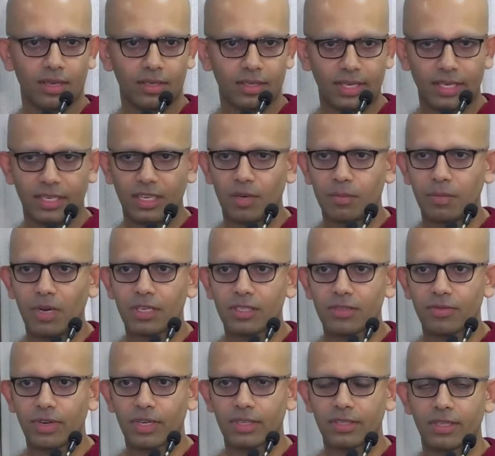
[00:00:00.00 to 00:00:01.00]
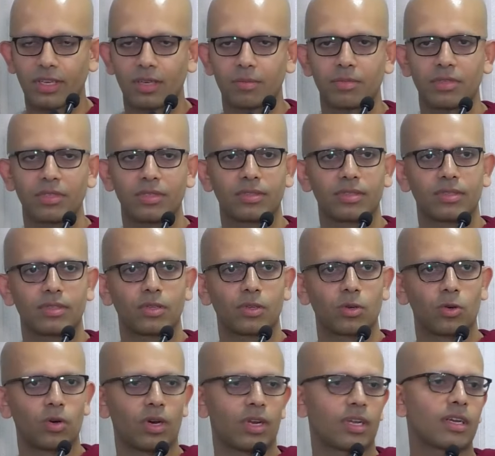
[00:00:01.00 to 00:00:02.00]
take our monks for example,
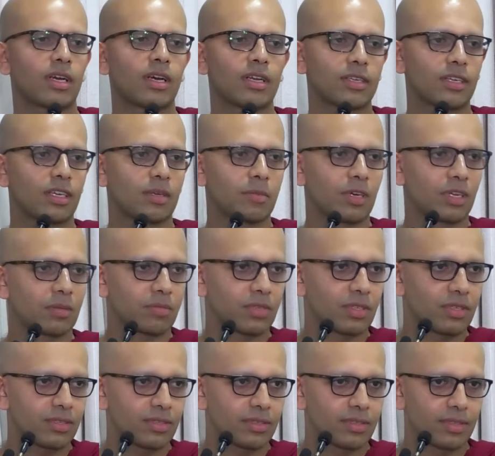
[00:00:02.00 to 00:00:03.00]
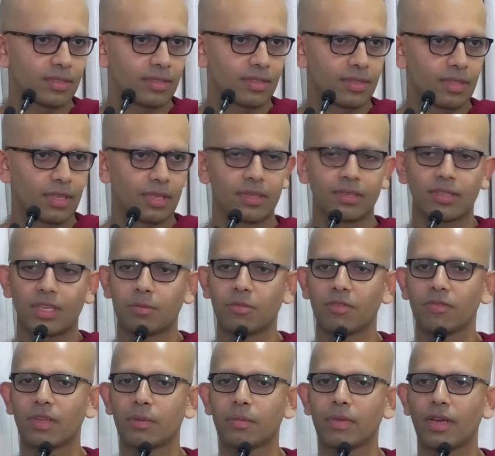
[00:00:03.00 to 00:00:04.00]
or Anagarika Mahatmas, some
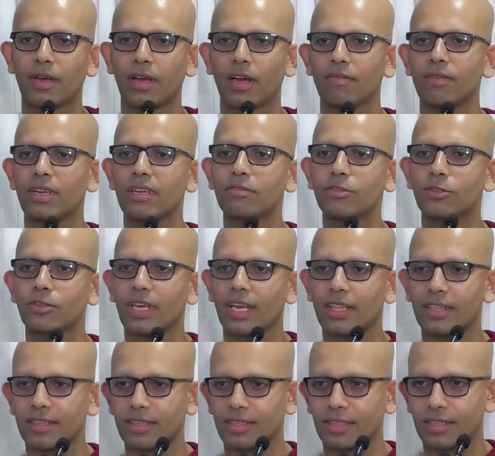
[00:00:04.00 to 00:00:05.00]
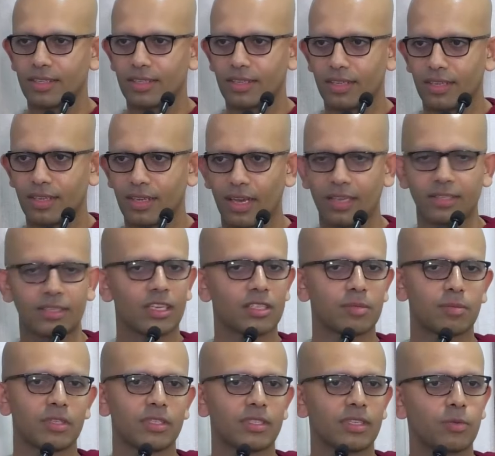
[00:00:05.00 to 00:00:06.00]
of them have lived together as
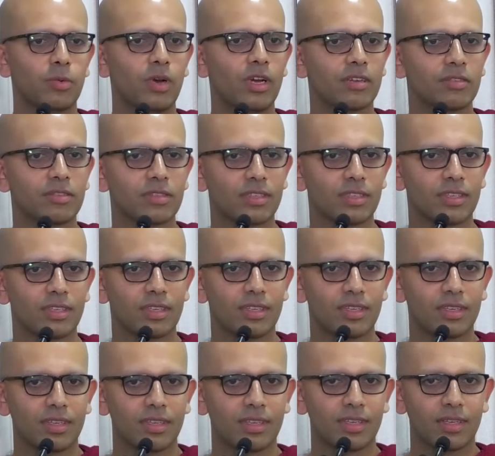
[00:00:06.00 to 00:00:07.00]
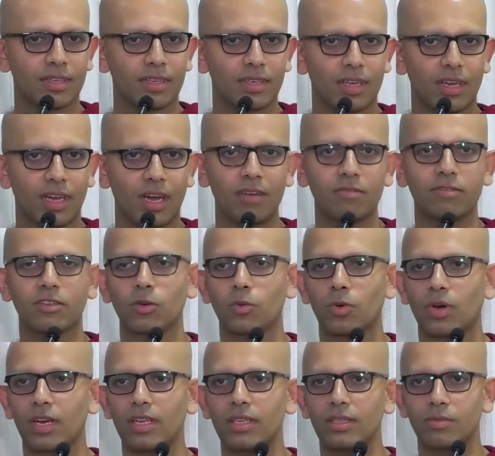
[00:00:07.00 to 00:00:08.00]
husbands and wives. After a
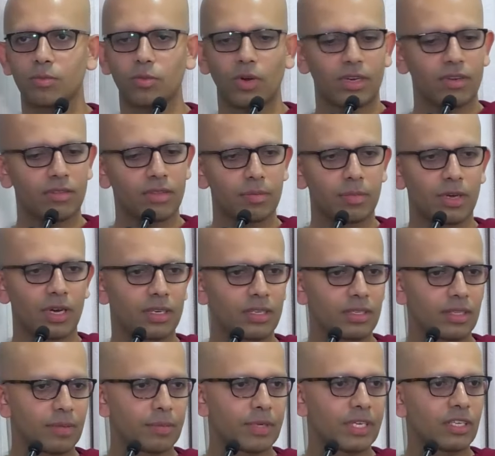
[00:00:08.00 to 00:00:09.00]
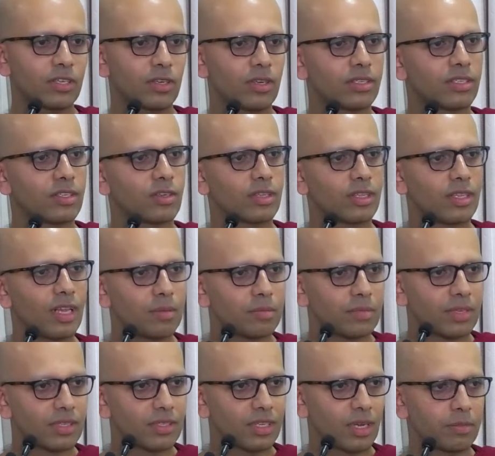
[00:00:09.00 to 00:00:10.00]
while, one of the party they begin to listen to the
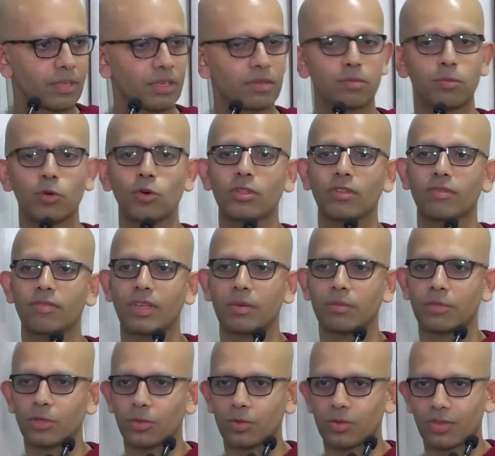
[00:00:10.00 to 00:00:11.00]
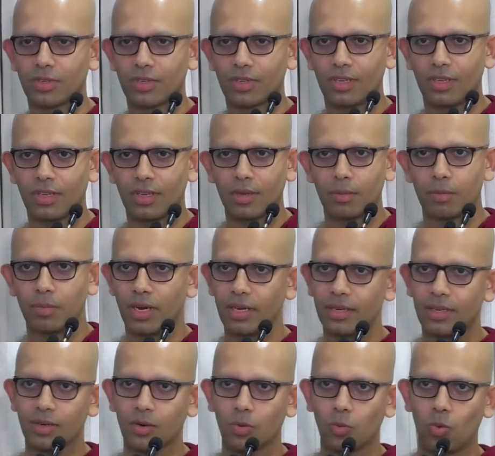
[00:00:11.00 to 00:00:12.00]
Dhamma. Sometimes both of them do.
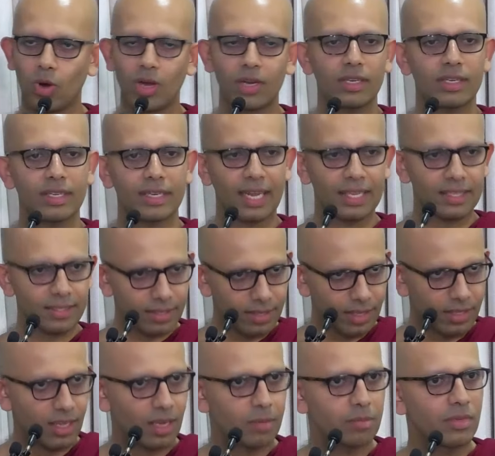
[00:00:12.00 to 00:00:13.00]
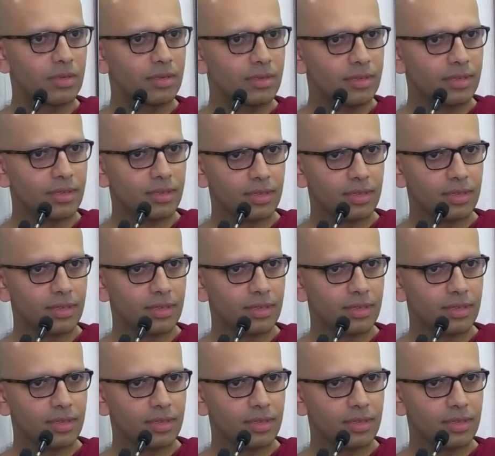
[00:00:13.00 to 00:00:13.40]
But one gets the Dhamma